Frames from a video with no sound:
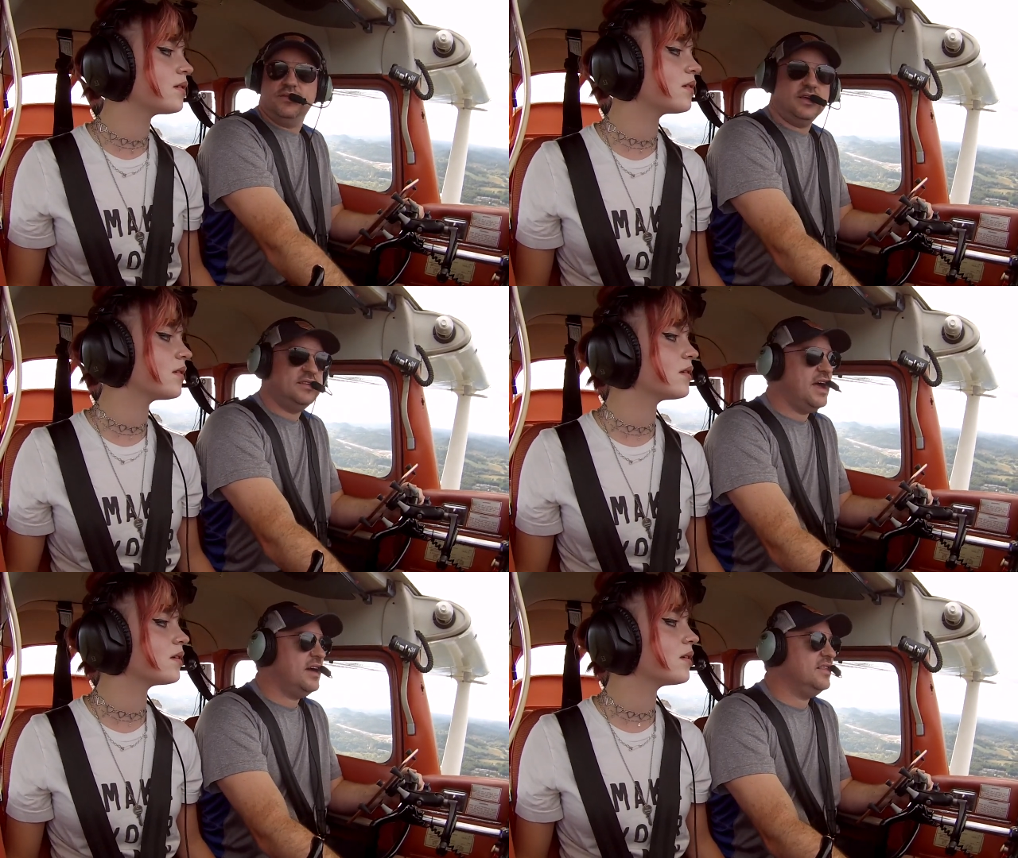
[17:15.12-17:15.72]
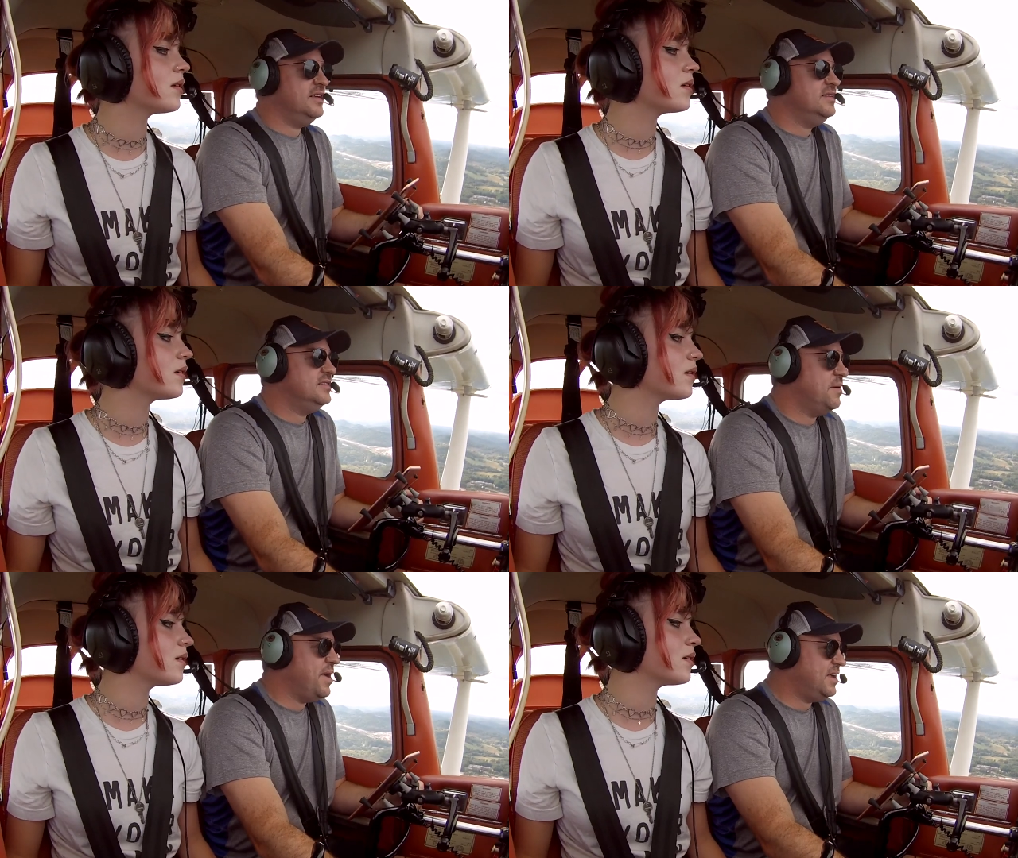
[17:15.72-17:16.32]
Speaker 1: Exactly.
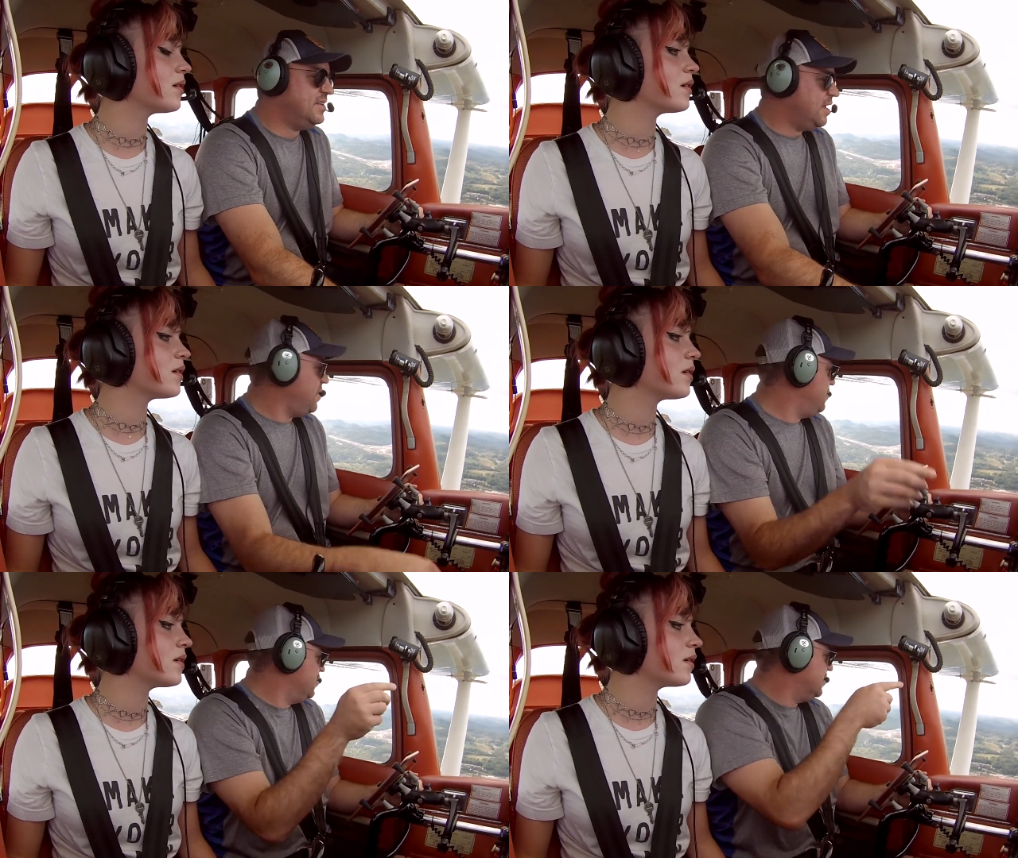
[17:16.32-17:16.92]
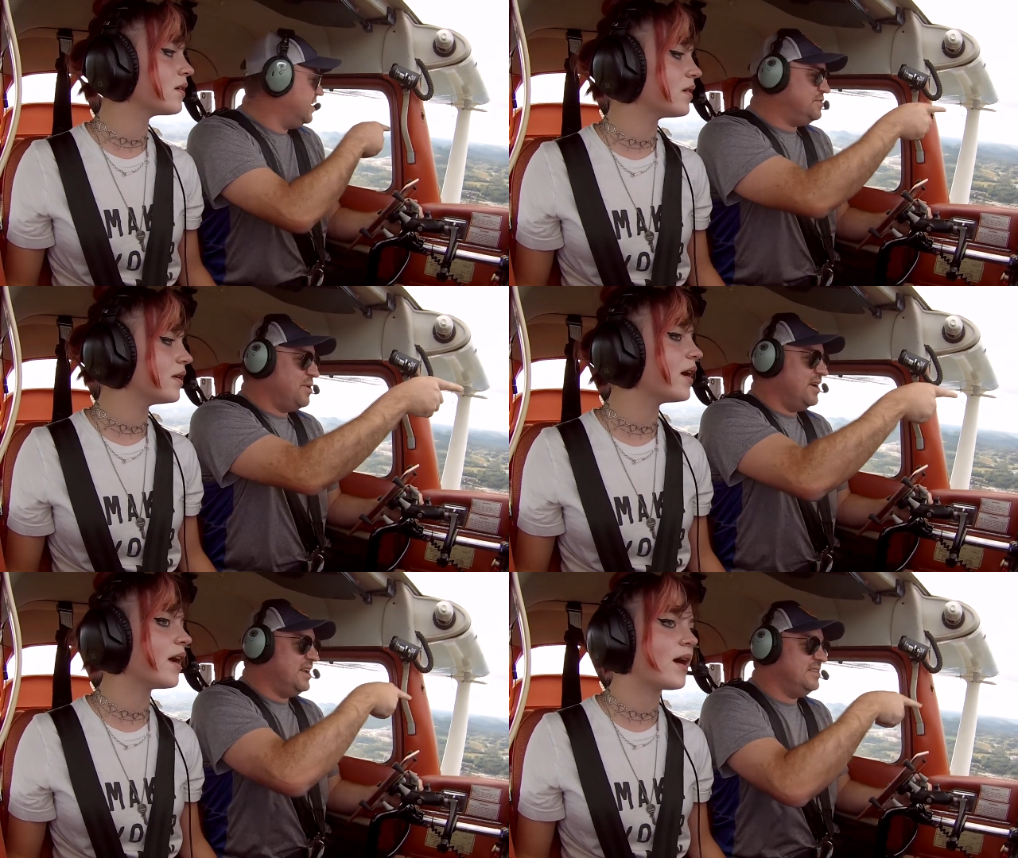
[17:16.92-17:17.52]
Does that make it? that make more sense
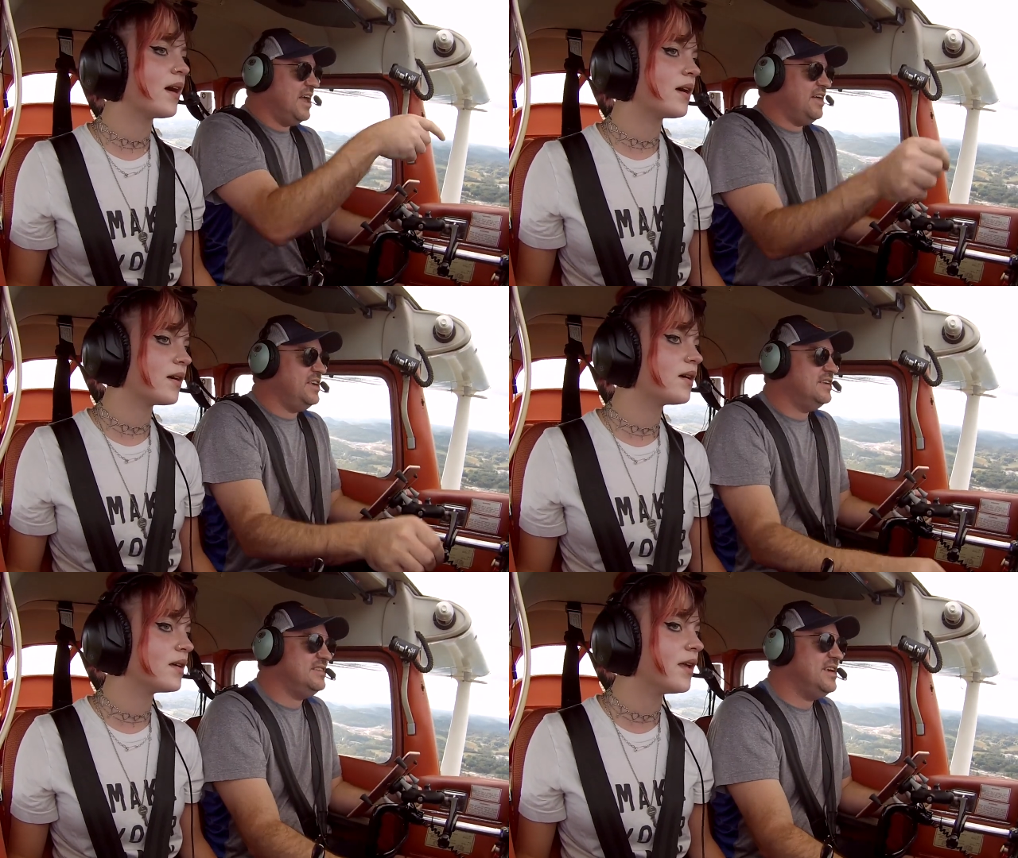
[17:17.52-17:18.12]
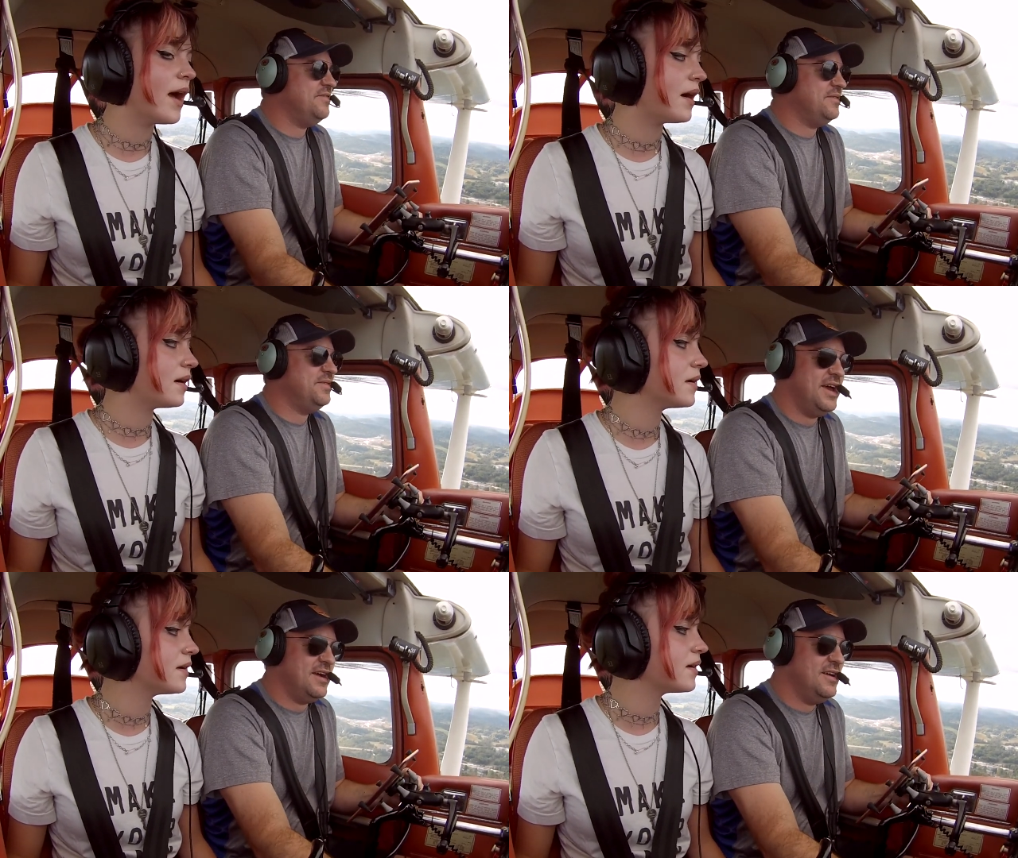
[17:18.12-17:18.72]
where yeah. it is now that you see yeah. it
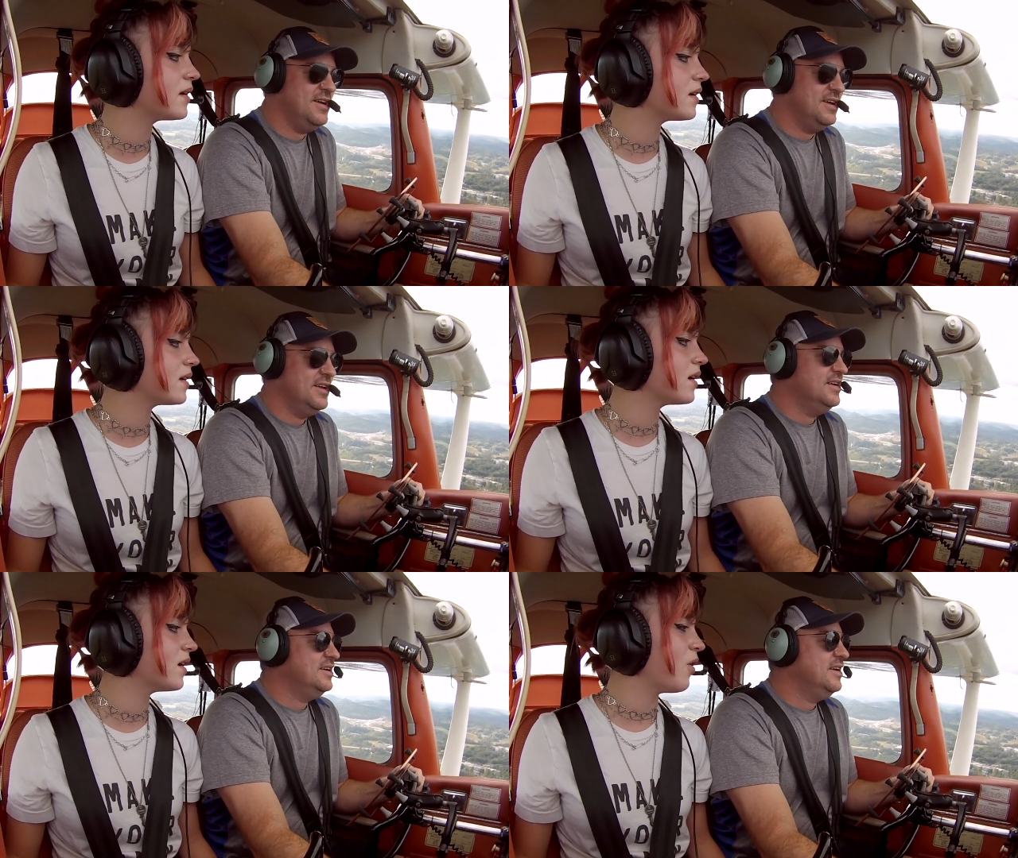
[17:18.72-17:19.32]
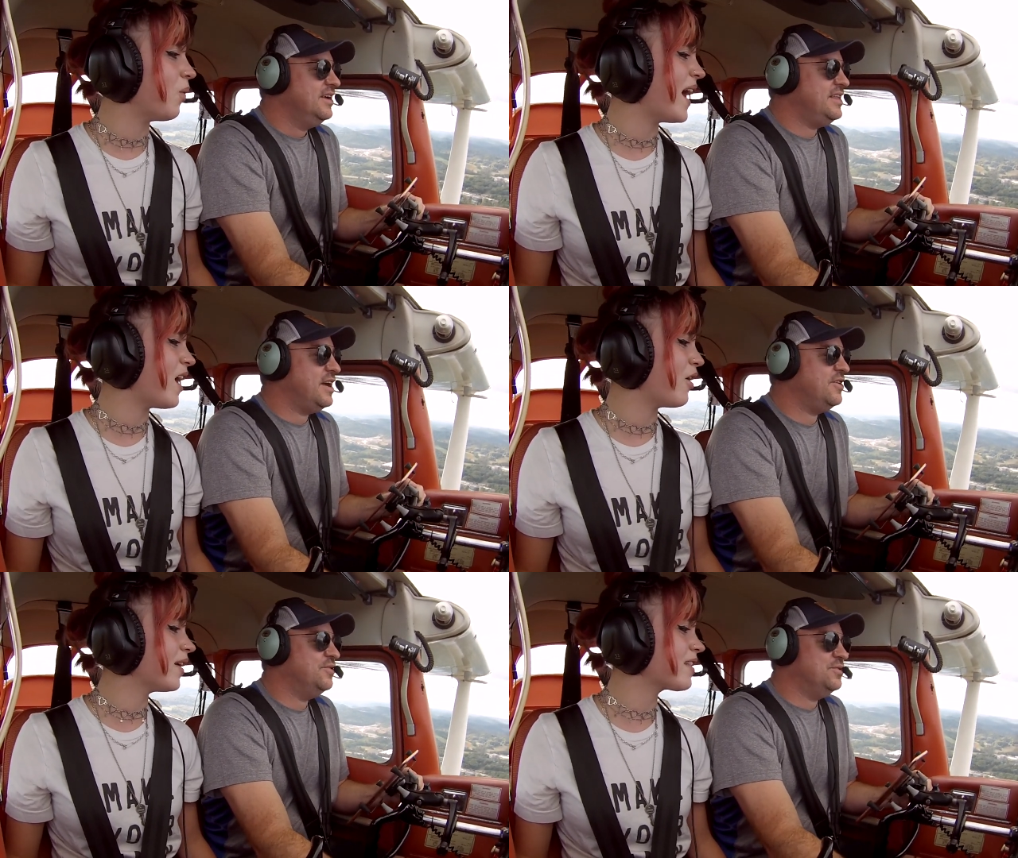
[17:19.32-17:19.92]
from the air? Wow, Isn't
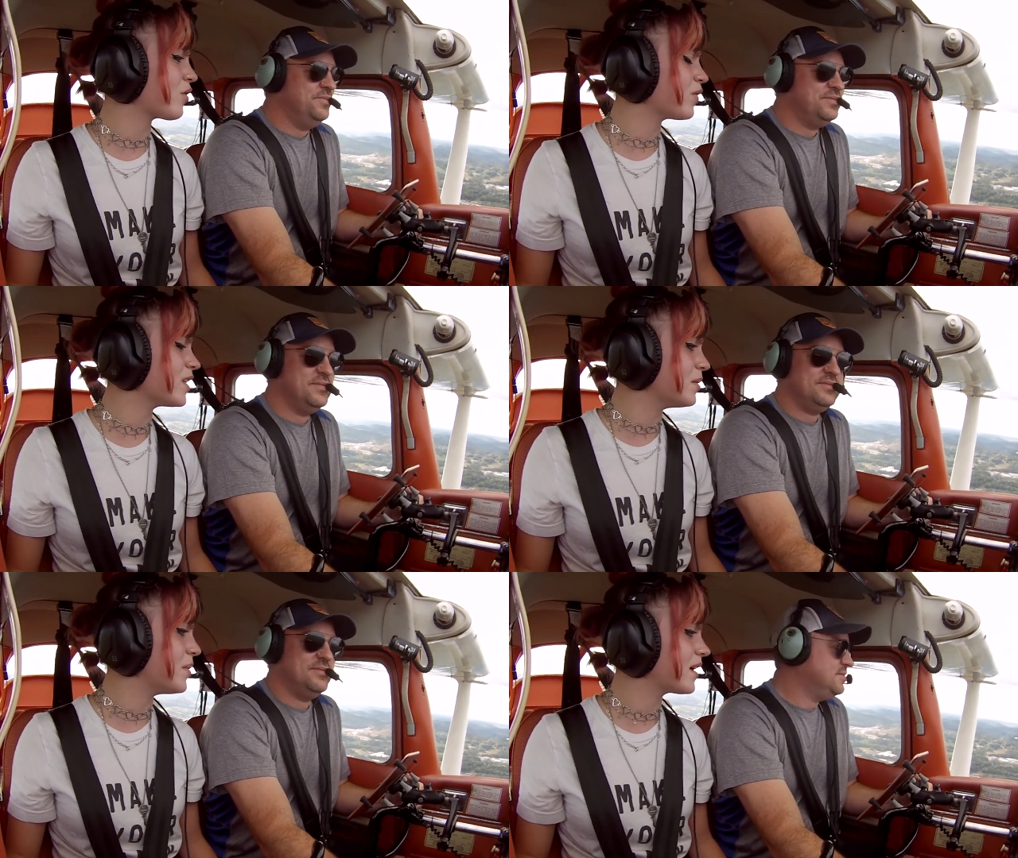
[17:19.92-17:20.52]
that cool? It's a
Speaker 2: really big